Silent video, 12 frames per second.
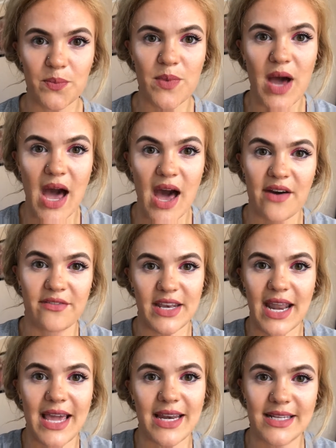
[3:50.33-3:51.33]
have
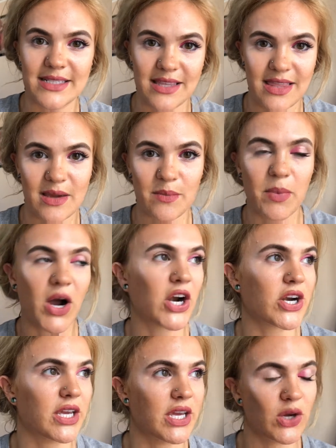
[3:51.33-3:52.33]
an 80s theme
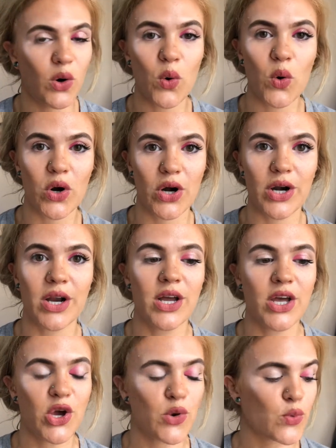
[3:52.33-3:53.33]
party or
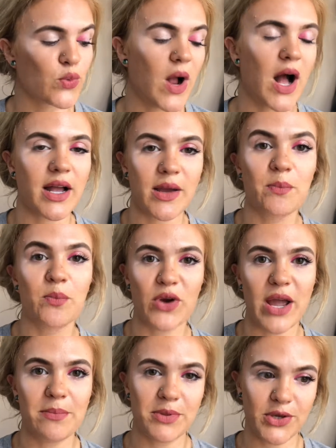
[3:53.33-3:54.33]
rock
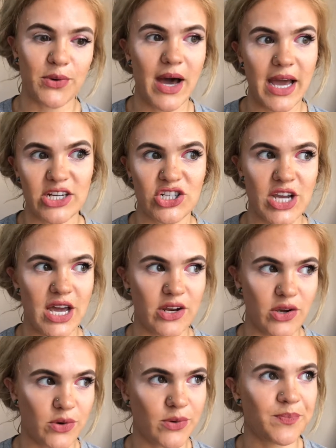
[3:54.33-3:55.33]
bright blue
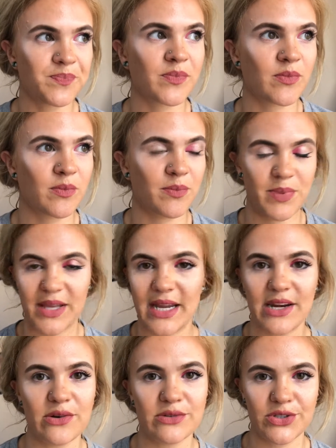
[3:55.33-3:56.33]
eyeshadow, but I
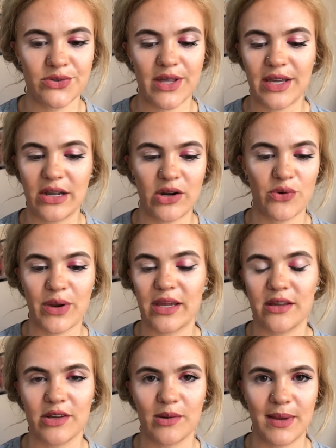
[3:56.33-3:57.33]
don't do that on a
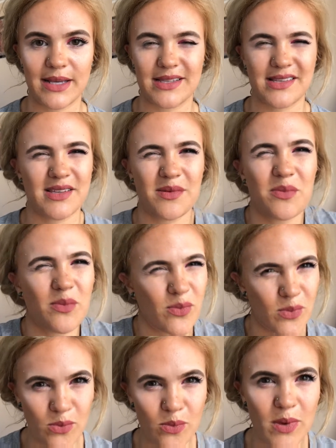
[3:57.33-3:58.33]
regular basis.
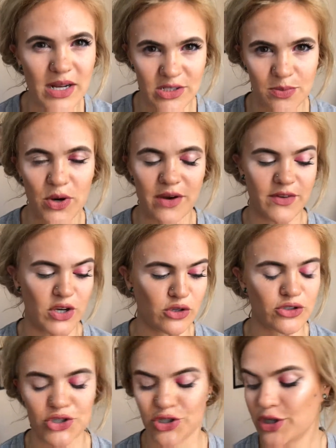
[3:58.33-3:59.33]
I'm much more of a
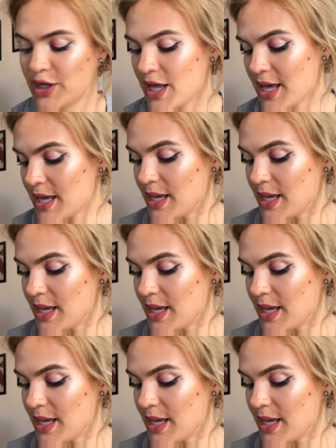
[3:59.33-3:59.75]
neutral